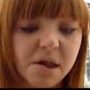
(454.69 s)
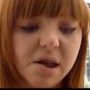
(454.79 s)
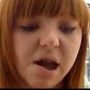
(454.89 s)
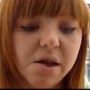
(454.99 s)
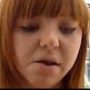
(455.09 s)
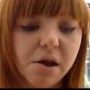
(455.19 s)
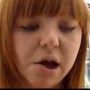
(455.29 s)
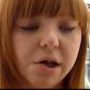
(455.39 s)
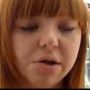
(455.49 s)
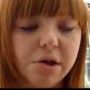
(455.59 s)
Yeah, so
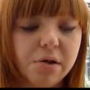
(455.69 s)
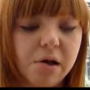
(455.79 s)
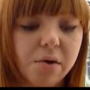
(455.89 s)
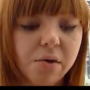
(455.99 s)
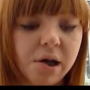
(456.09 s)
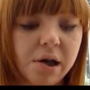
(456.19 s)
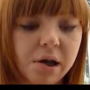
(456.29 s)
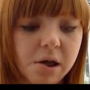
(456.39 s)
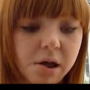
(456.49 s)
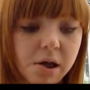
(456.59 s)
I do like all the
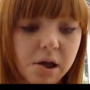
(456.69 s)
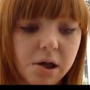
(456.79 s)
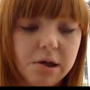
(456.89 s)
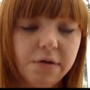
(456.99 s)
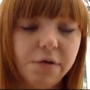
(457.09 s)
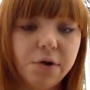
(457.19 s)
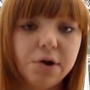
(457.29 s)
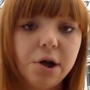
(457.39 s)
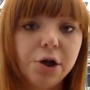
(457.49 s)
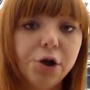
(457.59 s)
different